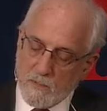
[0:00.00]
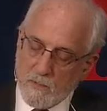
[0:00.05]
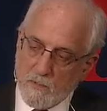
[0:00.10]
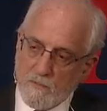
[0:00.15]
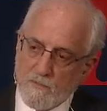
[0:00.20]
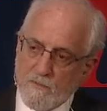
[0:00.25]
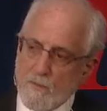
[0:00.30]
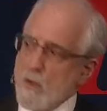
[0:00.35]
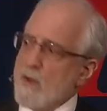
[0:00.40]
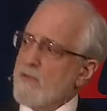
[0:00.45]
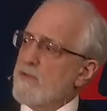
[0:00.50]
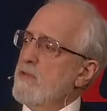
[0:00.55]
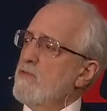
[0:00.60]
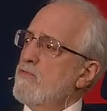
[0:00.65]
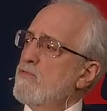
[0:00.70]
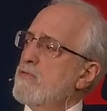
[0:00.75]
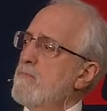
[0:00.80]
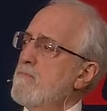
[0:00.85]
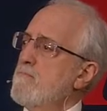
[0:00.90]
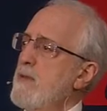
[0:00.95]
Fourth, and
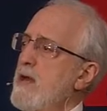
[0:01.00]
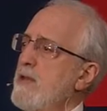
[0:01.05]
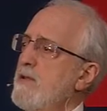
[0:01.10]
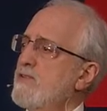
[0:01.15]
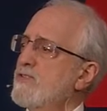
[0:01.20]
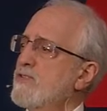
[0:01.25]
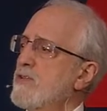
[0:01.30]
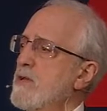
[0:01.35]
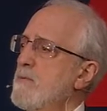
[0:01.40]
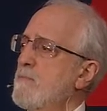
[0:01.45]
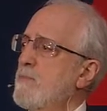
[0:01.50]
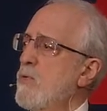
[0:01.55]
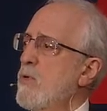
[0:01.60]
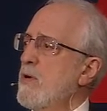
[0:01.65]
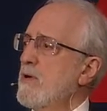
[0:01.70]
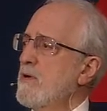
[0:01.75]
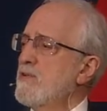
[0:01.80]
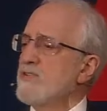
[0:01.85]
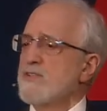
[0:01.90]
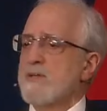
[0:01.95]
tremendously
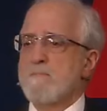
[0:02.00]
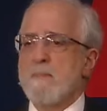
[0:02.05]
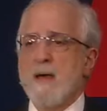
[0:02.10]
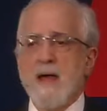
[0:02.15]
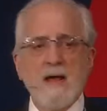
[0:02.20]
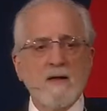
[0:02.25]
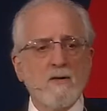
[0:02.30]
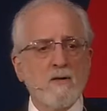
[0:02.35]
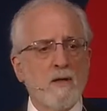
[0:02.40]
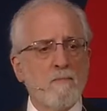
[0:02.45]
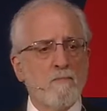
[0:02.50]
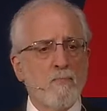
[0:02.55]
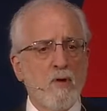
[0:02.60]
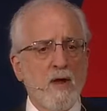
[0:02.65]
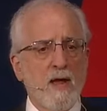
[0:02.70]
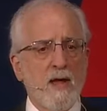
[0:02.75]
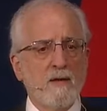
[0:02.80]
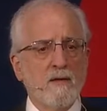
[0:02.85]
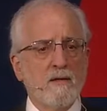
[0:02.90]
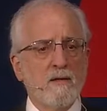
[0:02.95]
important, is impact on
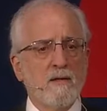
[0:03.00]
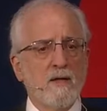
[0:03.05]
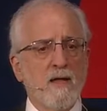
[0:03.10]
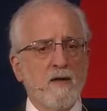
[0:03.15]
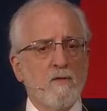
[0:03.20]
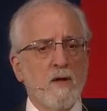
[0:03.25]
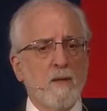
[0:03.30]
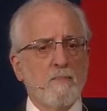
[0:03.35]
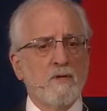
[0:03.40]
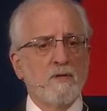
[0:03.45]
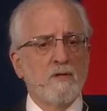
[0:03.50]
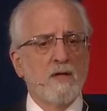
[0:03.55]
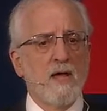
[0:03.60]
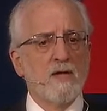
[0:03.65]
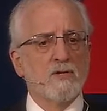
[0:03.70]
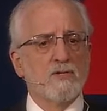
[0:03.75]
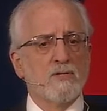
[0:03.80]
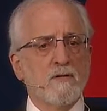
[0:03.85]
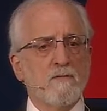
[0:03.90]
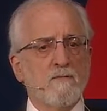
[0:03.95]
brand and
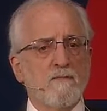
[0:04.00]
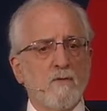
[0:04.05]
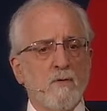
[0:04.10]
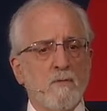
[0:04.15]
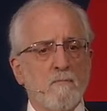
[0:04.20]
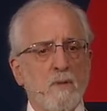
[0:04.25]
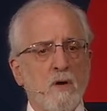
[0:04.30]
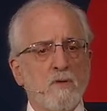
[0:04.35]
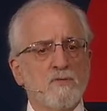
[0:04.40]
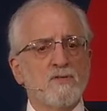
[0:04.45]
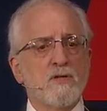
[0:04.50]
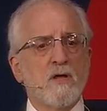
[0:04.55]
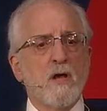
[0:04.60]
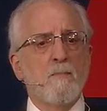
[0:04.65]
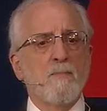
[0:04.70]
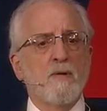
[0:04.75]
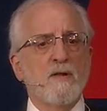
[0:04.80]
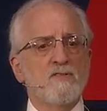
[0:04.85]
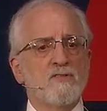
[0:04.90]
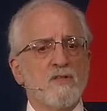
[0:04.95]
reputation. For most
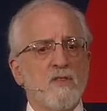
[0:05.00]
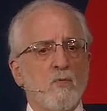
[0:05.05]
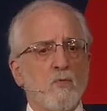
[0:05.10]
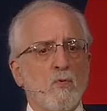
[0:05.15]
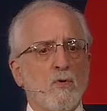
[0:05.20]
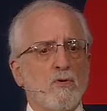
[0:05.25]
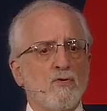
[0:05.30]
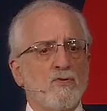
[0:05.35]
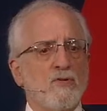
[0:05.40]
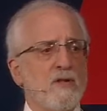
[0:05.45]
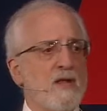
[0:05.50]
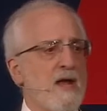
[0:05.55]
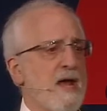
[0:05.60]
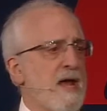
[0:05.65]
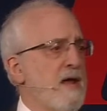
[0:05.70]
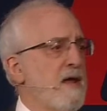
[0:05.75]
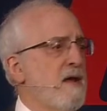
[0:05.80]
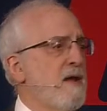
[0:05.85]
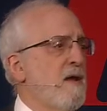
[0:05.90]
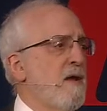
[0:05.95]
companies in the world
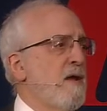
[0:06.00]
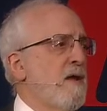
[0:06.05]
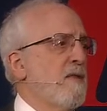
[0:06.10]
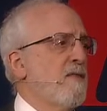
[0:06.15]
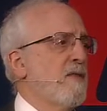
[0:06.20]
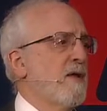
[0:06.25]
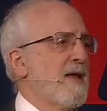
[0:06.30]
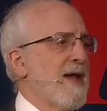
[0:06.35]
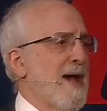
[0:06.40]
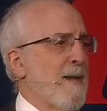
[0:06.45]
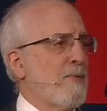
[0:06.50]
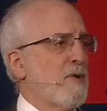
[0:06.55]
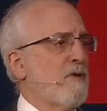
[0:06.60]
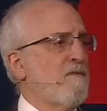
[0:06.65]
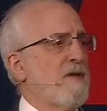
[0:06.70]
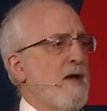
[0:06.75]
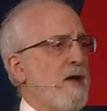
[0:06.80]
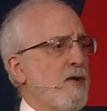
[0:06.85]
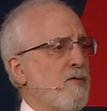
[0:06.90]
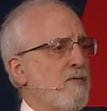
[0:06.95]
today, the capital
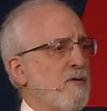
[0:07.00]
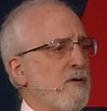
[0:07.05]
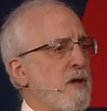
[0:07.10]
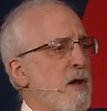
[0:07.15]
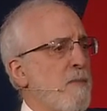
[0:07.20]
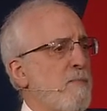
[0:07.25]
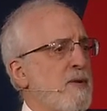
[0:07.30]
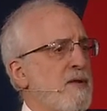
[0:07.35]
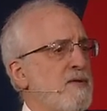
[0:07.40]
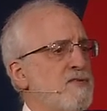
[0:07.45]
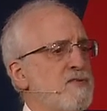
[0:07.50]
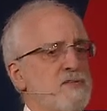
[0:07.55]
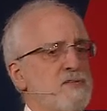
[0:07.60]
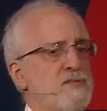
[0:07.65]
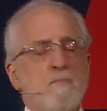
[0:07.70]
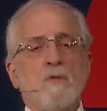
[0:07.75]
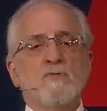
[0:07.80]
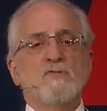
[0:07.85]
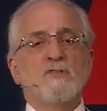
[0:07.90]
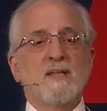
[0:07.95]
value of the companies is
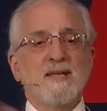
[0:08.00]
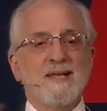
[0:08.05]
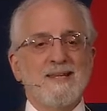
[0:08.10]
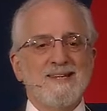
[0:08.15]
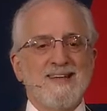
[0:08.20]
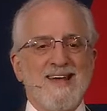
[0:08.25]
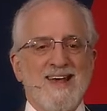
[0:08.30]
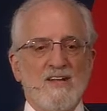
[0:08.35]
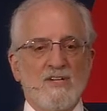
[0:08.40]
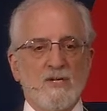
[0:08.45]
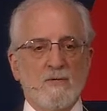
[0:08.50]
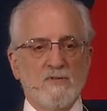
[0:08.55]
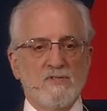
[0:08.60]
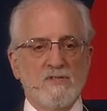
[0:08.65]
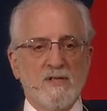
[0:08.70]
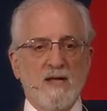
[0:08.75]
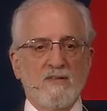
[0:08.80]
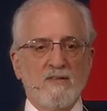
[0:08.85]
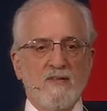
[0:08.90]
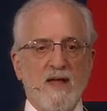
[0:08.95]
mostly intangibles,
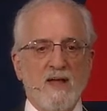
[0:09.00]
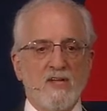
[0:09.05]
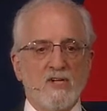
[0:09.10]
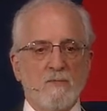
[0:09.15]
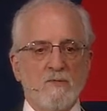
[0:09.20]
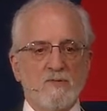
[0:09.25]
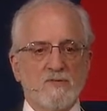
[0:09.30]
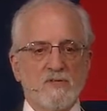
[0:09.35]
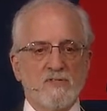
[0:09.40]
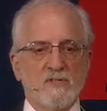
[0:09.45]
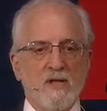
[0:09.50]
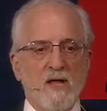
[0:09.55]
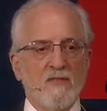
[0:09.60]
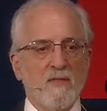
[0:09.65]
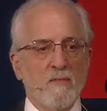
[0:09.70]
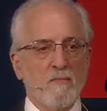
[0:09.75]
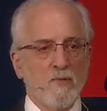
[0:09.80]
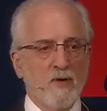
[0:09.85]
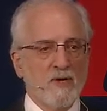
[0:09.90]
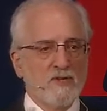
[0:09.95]
not tangibles. It's not
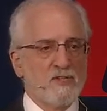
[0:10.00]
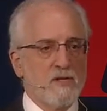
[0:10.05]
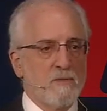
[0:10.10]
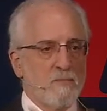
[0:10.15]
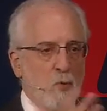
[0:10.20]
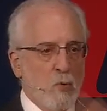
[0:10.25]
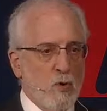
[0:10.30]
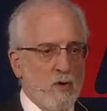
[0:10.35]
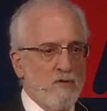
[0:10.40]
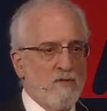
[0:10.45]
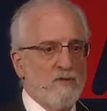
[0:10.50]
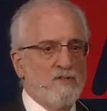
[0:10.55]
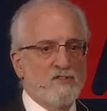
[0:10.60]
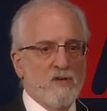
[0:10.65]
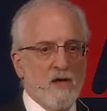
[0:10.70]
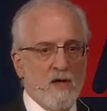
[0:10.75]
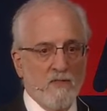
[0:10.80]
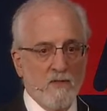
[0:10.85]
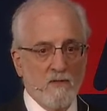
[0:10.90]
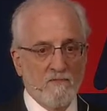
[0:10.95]
the bricks and mortar that's
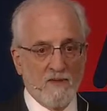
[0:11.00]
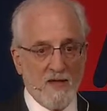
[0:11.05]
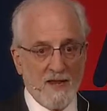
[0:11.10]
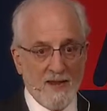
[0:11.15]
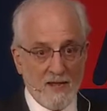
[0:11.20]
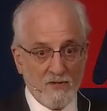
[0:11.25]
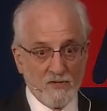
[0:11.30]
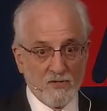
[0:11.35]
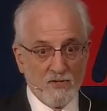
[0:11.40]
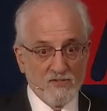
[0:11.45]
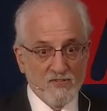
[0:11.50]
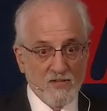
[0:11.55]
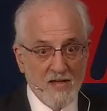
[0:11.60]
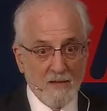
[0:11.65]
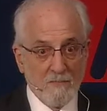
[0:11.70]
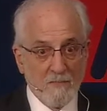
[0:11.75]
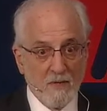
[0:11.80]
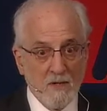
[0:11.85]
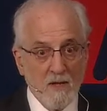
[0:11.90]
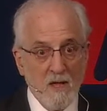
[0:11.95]
on the financial
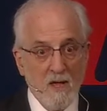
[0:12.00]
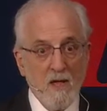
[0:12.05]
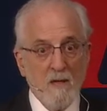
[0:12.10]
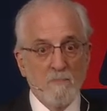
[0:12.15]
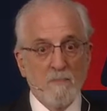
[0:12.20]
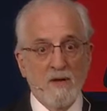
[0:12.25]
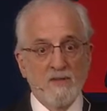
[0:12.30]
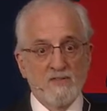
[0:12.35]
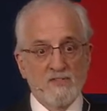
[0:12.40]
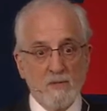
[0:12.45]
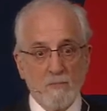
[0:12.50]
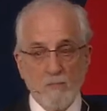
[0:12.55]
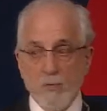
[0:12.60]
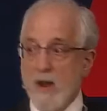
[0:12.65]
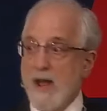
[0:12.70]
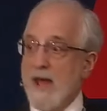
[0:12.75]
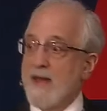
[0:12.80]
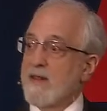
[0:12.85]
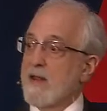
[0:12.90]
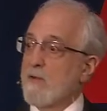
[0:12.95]
statement, but it's the
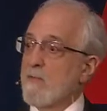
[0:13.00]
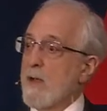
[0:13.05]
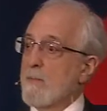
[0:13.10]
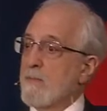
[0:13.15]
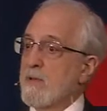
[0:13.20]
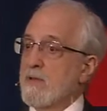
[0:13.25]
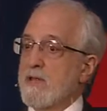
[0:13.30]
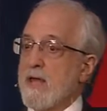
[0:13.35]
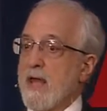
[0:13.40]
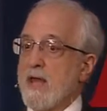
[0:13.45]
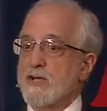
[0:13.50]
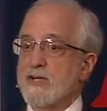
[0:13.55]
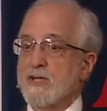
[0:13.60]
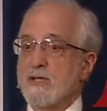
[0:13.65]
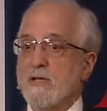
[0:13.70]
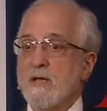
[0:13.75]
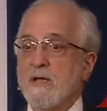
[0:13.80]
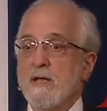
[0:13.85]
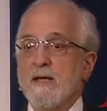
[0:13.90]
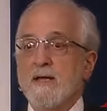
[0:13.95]
brand and reputation.
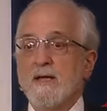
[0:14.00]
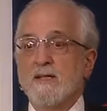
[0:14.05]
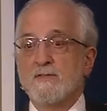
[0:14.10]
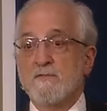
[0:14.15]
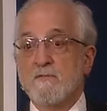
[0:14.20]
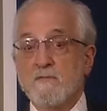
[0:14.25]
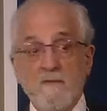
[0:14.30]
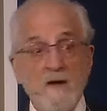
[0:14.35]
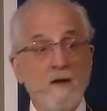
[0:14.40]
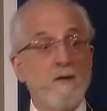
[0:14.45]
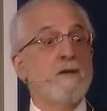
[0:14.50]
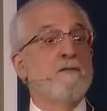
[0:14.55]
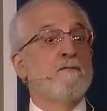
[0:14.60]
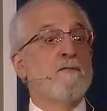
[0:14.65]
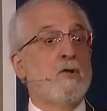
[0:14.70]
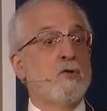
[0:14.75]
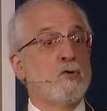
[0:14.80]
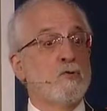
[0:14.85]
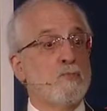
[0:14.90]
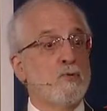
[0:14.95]
It's very
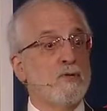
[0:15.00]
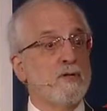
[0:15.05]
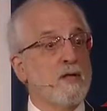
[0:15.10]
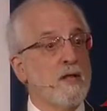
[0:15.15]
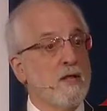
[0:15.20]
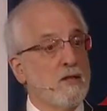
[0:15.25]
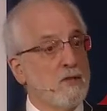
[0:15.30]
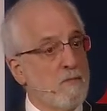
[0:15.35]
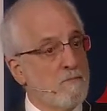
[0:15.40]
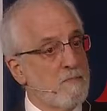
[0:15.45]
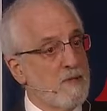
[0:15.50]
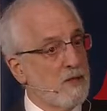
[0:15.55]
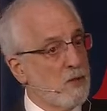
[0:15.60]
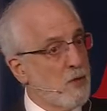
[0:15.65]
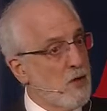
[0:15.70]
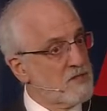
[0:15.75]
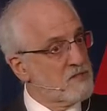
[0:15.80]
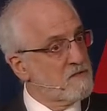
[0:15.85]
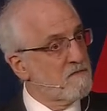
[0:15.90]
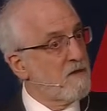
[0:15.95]
vulnerable. It can be
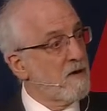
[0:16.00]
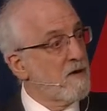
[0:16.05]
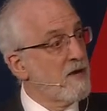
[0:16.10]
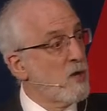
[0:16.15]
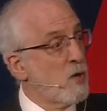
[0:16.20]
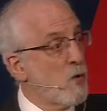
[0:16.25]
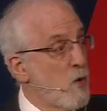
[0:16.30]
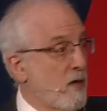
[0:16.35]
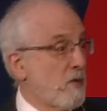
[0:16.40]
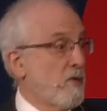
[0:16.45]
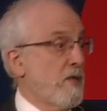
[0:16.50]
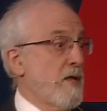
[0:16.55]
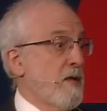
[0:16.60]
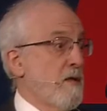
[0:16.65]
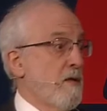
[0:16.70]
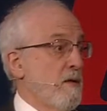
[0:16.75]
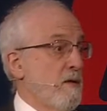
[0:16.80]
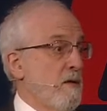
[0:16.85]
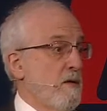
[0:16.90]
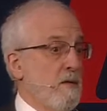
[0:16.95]
lost very quickly
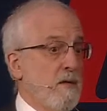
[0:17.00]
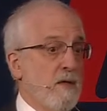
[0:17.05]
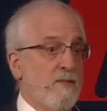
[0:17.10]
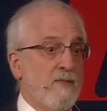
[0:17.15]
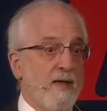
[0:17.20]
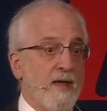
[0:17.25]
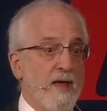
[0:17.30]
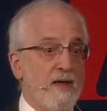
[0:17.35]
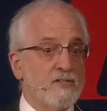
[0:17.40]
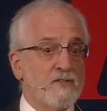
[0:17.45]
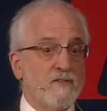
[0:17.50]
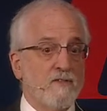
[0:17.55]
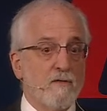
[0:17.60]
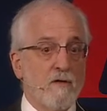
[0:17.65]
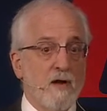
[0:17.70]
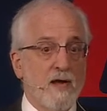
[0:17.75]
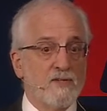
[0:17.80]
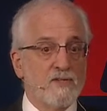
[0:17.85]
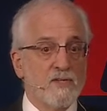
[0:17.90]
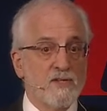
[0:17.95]
in the case of
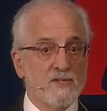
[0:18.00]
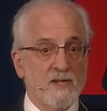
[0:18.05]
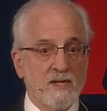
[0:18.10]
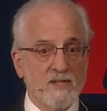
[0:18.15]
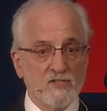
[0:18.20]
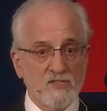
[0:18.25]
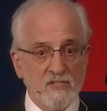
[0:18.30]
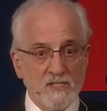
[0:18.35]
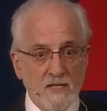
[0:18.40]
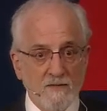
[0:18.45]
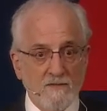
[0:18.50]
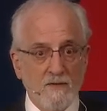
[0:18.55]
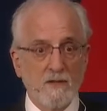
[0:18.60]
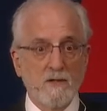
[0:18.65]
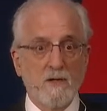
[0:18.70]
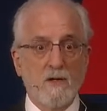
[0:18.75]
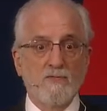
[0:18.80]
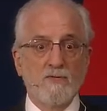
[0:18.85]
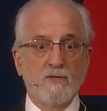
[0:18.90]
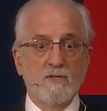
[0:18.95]
crises, and it's
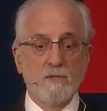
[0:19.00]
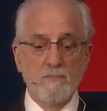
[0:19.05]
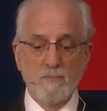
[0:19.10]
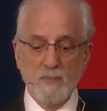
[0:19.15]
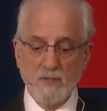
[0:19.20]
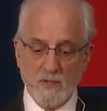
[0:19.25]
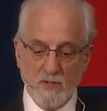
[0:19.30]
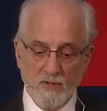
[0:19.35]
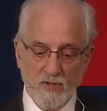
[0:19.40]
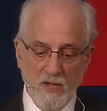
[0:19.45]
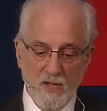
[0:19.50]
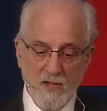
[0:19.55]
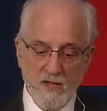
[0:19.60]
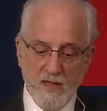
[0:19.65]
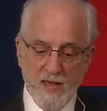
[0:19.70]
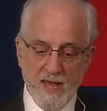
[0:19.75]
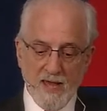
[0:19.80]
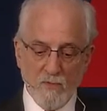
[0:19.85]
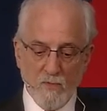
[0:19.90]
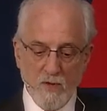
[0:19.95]
difficult to build
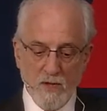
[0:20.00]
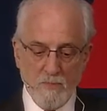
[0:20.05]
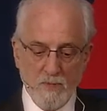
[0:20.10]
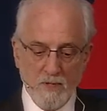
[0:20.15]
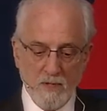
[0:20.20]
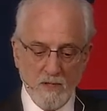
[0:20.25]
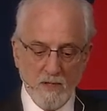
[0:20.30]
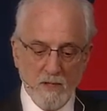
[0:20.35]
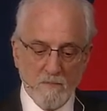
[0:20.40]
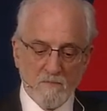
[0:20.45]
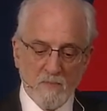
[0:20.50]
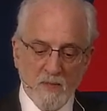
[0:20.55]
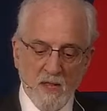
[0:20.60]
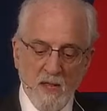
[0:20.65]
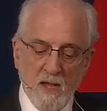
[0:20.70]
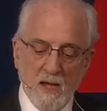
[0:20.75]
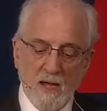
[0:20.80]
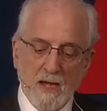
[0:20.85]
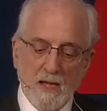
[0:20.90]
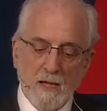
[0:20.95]
and rebuild.
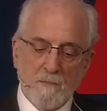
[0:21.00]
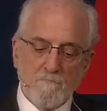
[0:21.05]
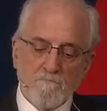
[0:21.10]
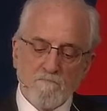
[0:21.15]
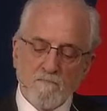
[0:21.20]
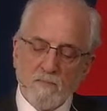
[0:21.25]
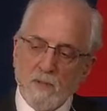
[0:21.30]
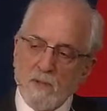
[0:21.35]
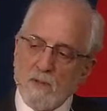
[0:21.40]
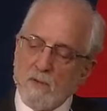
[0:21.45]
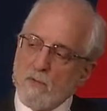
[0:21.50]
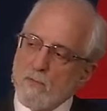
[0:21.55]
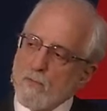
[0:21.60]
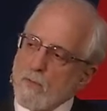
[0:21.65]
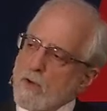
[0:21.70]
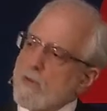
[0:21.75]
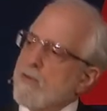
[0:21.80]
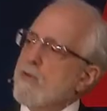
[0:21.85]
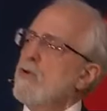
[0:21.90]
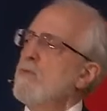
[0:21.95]

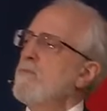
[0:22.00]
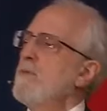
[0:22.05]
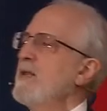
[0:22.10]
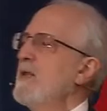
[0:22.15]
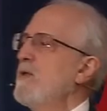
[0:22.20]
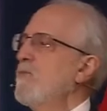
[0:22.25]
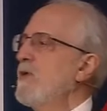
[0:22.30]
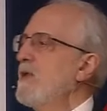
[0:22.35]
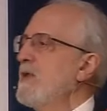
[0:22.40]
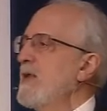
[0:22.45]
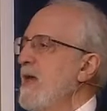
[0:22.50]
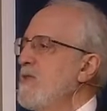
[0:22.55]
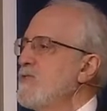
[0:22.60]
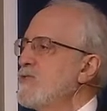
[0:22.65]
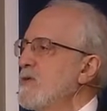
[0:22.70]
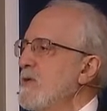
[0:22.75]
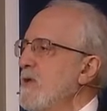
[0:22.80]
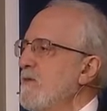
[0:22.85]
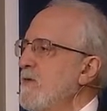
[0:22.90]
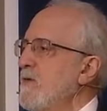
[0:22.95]
Recruitment and
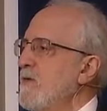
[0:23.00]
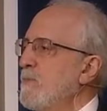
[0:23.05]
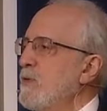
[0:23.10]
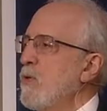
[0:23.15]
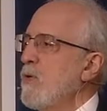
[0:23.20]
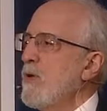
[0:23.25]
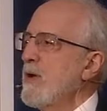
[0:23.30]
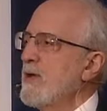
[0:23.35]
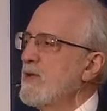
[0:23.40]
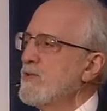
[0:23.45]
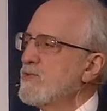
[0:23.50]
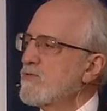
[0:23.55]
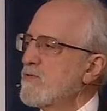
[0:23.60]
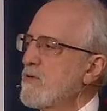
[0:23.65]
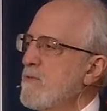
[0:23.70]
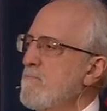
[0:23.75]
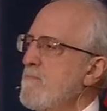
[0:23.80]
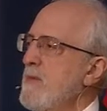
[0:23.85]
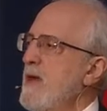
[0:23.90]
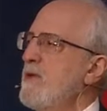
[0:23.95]
retention of employees,
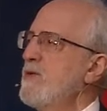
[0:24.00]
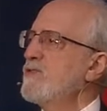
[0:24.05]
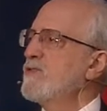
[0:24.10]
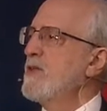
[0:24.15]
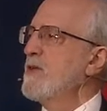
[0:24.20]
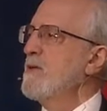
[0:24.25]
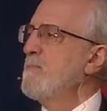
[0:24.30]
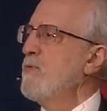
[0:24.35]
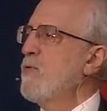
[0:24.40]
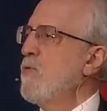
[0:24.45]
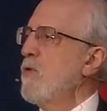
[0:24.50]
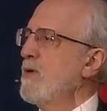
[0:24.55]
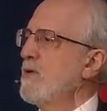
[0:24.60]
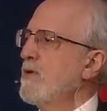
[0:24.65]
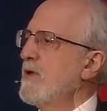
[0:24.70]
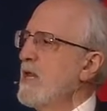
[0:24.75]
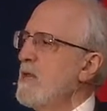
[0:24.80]
tremendously important.